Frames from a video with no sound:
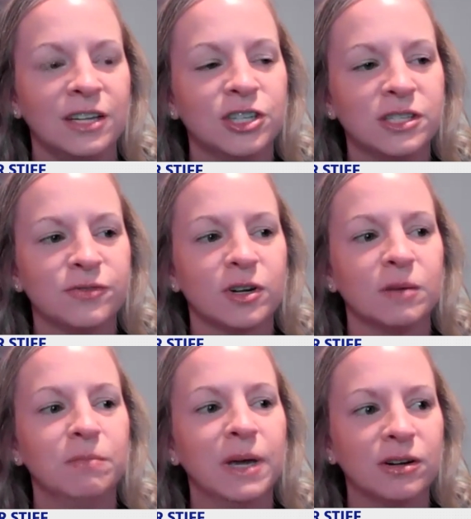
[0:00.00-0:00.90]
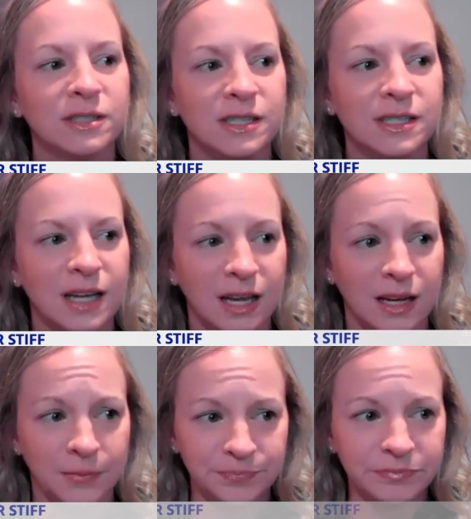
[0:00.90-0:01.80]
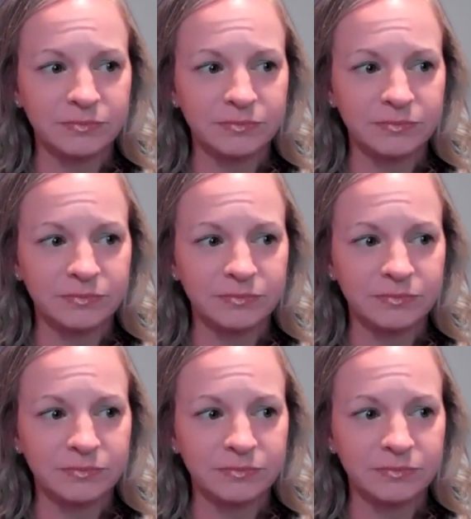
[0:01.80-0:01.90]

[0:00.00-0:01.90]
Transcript: And just for comparison's sake,